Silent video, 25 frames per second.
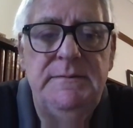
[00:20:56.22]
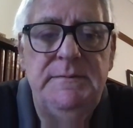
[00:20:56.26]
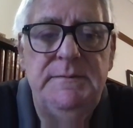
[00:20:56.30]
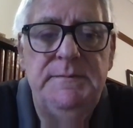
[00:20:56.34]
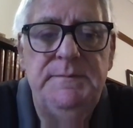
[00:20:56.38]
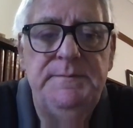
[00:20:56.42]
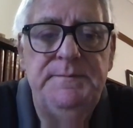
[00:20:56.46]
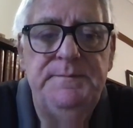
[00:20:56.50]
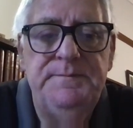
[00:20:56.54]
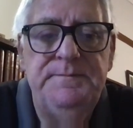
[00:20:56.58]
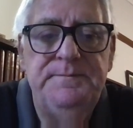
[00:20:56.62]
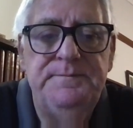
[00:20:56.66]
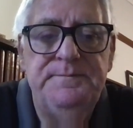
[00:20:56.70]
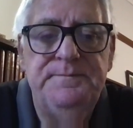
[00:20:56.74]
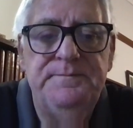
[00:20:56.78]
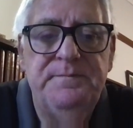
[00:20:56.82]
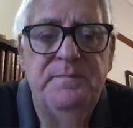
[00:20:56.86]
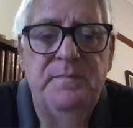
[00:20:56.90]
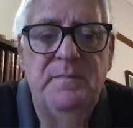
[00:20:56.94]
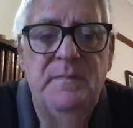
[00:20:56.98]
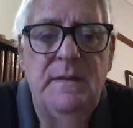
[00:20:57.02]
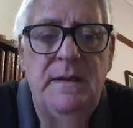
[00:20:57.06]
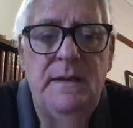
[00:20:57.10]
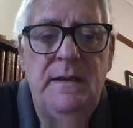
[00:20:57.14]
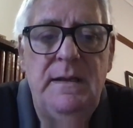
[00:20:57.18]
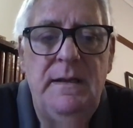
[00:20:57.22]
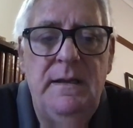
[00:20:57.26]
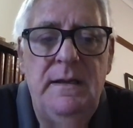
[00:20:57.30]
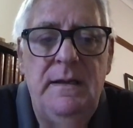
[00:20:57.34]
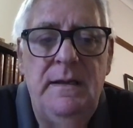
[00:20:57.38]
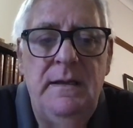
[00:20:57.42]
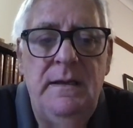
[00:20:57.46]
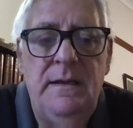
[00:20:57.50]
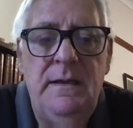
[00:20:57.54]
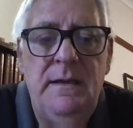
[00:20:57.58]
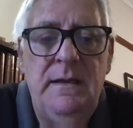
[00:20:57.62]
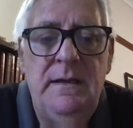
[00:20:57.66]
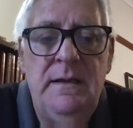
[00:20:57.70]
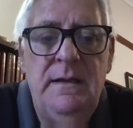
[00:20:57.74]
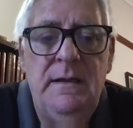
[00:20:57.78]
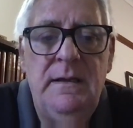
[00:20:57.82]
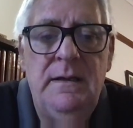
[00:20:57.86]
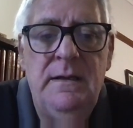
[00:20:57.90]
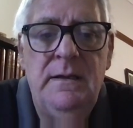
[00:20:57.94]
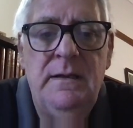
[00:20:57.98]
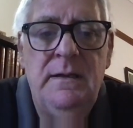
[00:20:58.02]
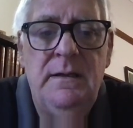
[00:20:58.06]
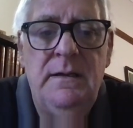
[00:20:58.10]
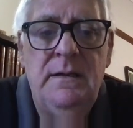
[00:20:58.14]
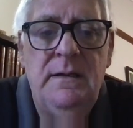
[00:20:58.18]

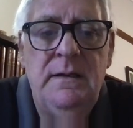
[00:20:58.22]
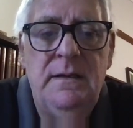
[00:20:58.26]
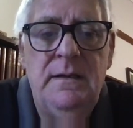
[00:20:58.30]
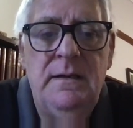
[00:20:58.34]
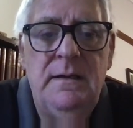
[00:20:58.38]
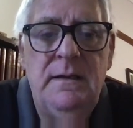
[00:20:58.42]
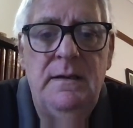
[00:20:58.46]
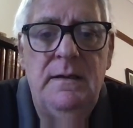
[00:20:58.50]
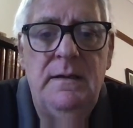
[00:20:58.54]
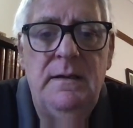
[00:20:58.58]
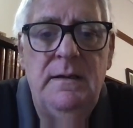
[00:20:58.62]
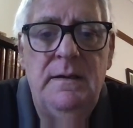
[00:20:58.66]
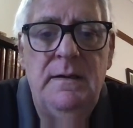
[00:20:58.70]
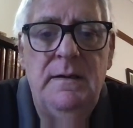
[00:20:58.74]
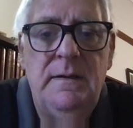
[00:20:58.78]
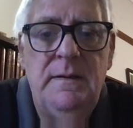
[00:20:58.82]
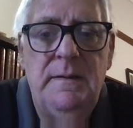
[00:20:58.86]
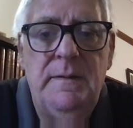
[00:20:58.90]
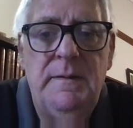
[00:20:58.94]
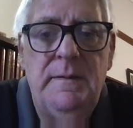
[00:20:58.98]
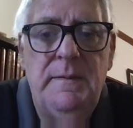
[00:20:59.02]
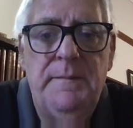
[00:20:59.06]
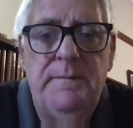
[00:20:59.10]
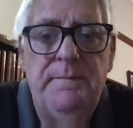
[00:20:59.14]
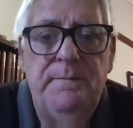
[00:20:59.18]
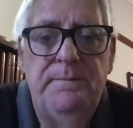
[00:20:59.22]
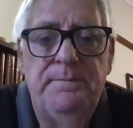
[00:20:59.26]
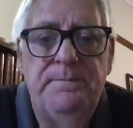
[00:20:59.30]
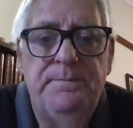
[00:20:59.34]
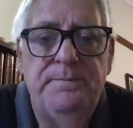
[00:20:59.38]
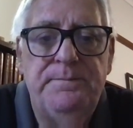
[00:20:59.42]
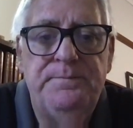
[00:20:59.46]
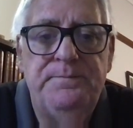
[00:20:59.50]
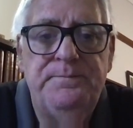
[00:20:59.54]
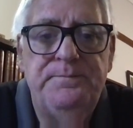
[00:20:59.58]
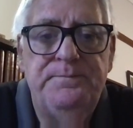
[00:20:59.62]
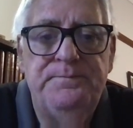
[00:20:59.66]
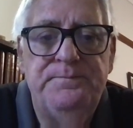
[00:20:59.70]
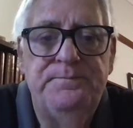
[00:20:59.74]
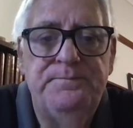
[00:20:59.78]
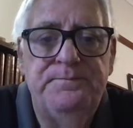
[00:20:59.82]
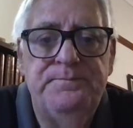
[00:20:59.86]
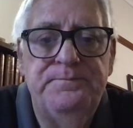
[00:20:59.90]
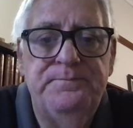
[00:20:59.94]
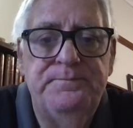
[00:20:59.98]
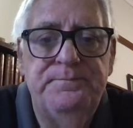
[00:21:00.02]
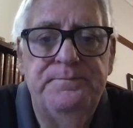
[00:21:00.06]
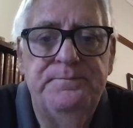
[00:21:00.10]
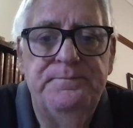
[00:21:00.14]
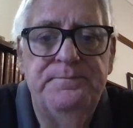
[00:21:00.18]

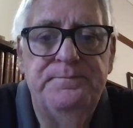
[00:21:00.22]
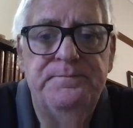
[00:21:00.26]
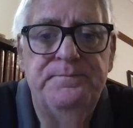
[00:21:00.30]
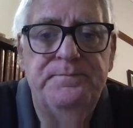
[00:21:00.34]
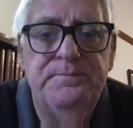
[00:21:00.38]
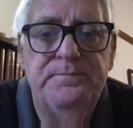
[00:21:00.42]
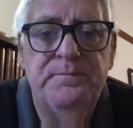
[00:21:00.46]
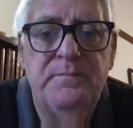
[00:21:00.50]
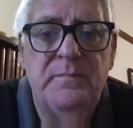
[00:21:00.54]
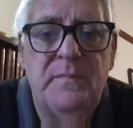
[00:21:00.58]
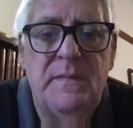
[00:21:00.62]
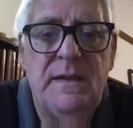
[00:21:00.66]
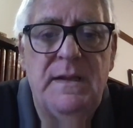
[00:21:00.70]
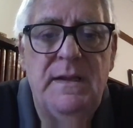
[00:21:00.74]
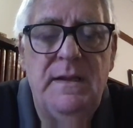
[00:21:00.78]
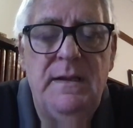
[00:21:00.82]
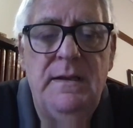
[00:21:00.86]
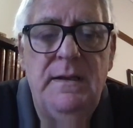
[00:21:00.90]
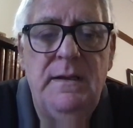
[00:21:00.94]
(no one is talking)